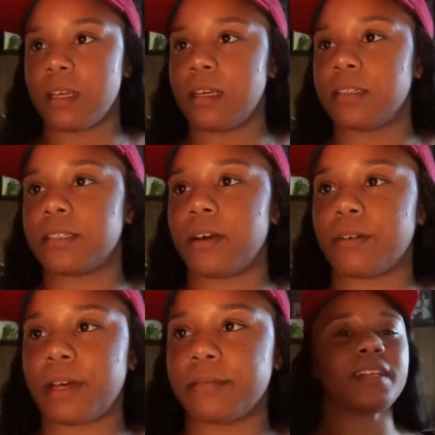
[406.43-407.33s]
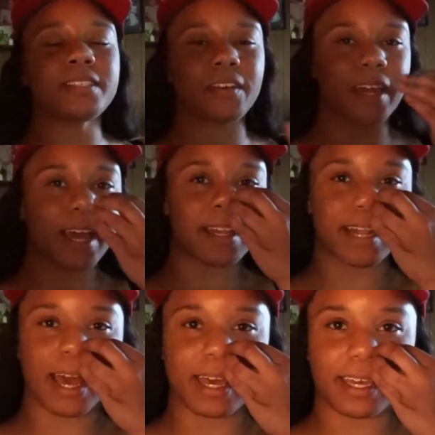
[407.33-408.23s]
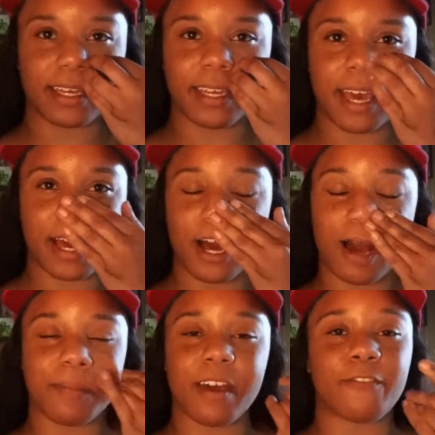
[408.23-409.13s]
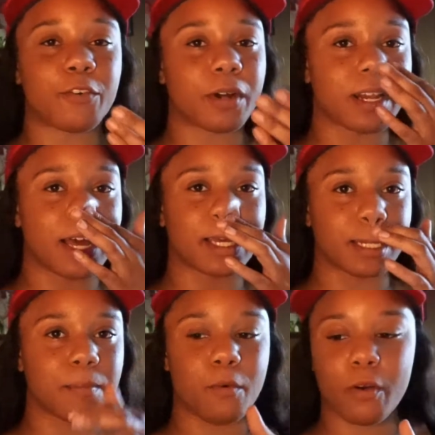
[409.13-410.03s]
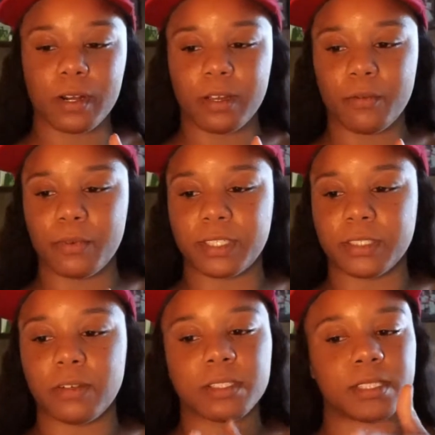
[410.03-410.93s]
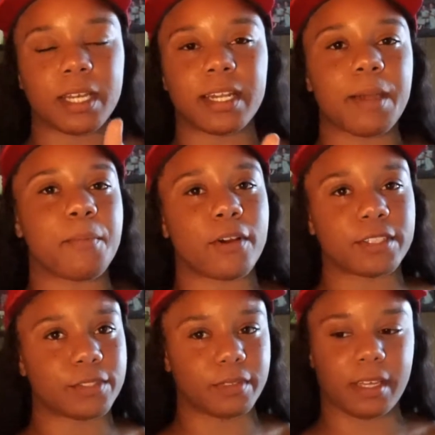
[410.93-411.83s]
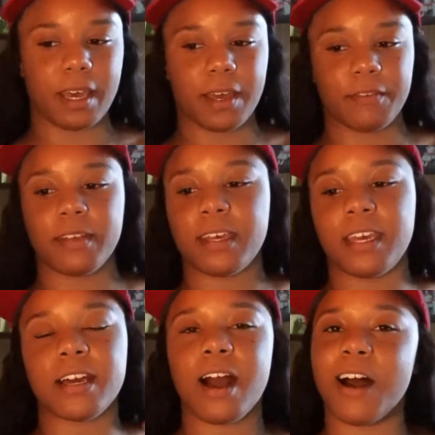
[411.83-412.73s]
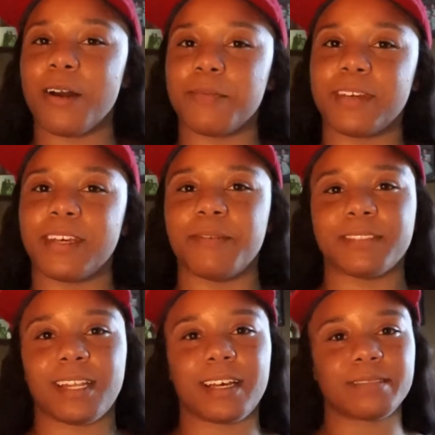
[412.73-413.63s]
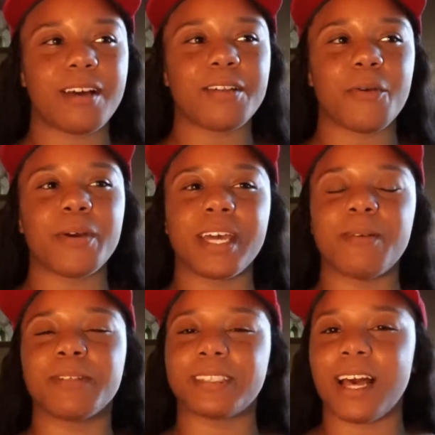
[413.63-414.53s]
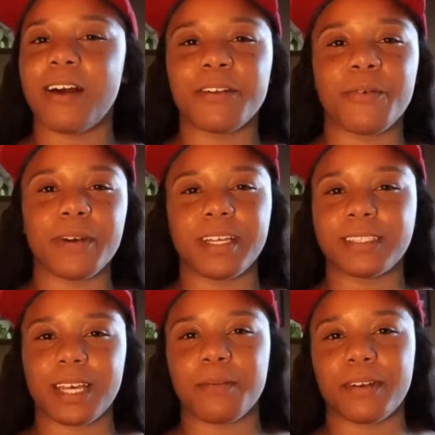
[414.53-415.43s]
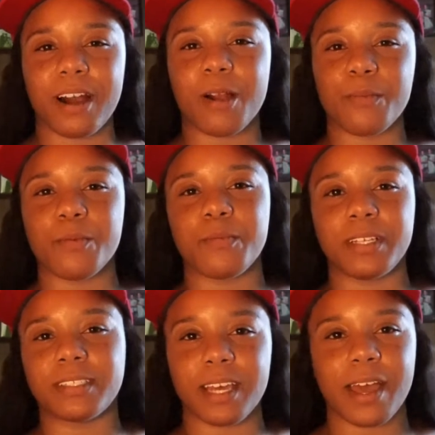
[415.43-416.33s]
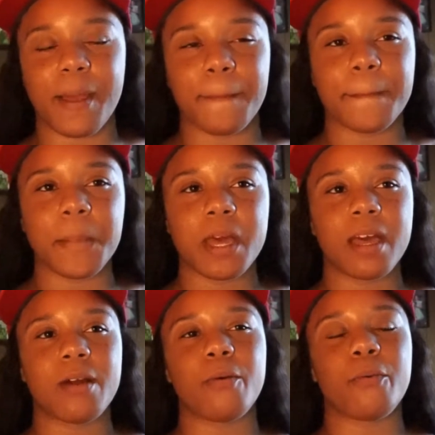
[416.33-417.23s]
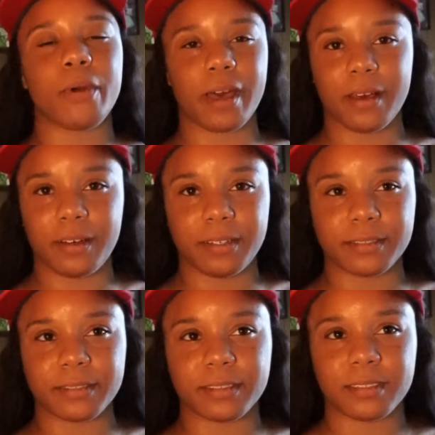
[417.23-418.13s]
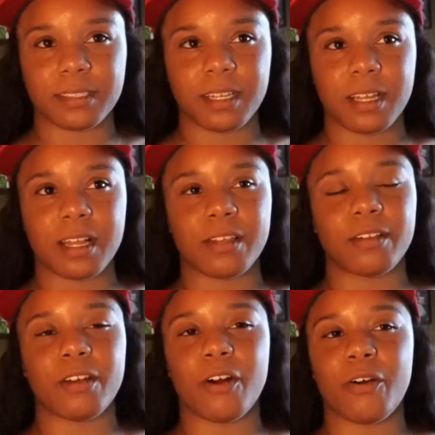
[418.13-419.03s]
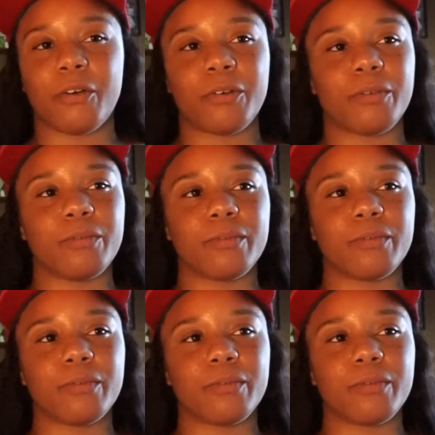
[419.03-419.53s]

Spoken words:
He said, okay. So that night, he had called me at 4 o'clock in the morning, which is on Sunday, March 28th. He called me. He was like, I don't know what he was saying. I don't know what he said, but I remember me saying, well, you know,